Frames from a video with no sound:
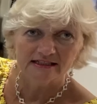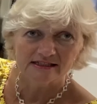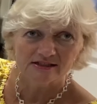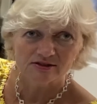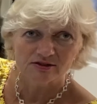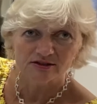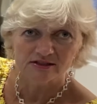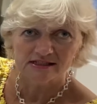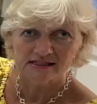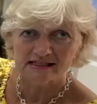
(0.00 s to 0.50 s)

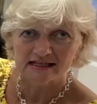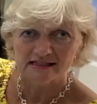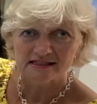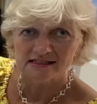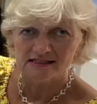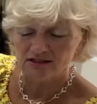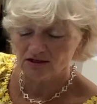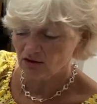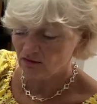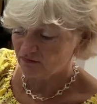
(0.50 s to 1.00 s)
sort of sets
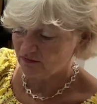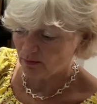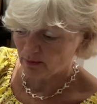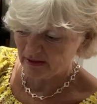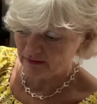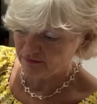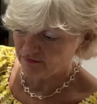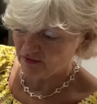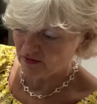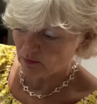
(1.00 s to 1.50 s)
it off. I
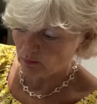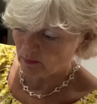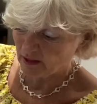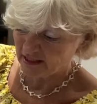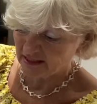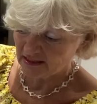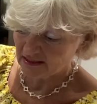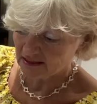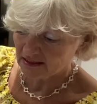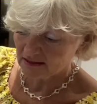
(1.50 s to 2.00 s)
went for the
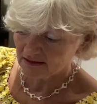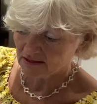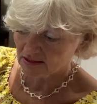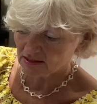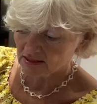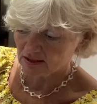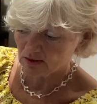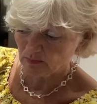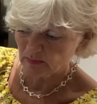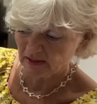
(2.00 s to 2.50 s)
white
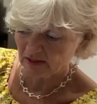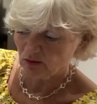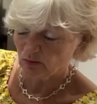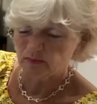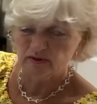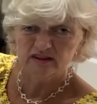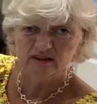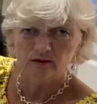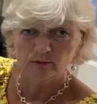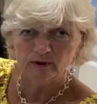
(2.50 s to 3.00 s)
just to pick up
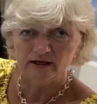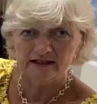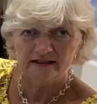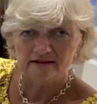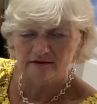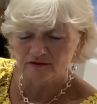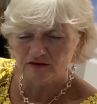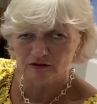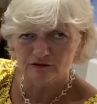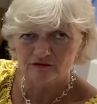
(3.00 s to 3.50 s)
in the white
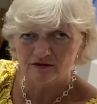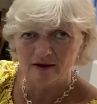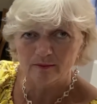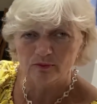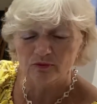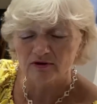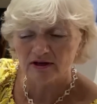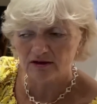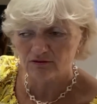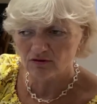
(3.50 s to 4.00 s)
of the
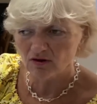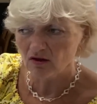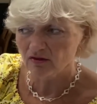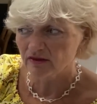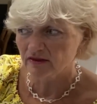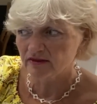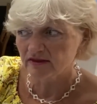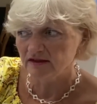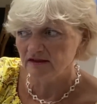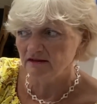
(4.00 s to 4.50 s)
fabric rather
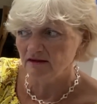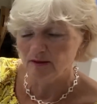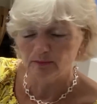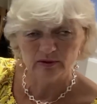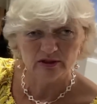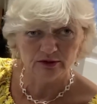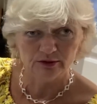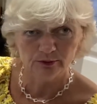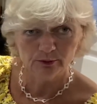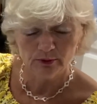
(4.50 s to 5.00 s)
than the
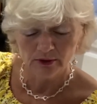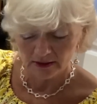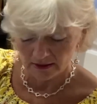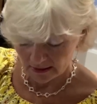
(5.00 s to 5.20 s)
blue.